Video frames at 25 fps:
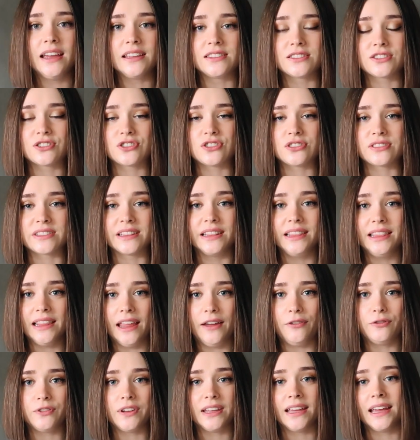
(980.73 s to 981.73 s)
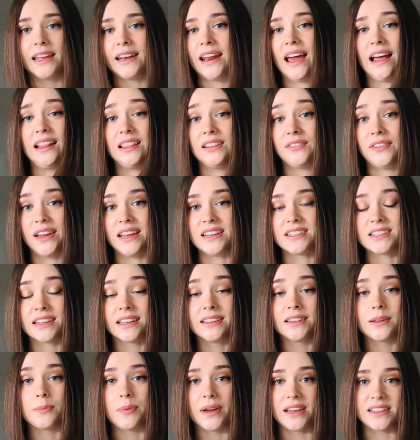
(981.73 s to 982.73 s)
It's just lifting and
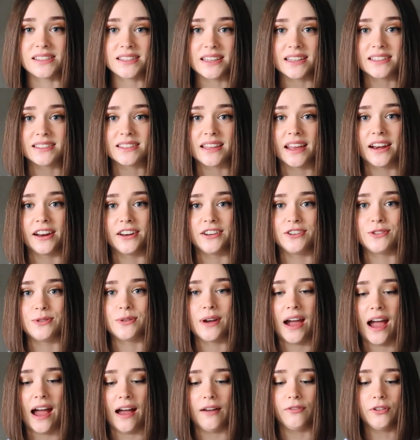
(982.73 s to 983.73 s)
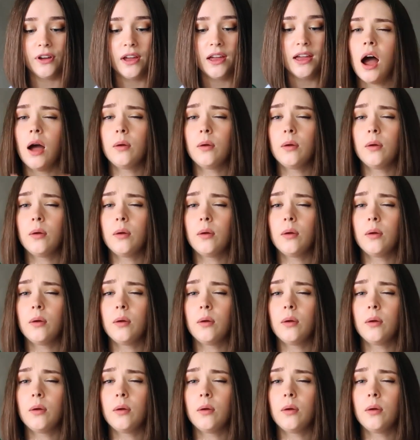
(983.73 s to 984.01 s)
elevating the basics that I do have.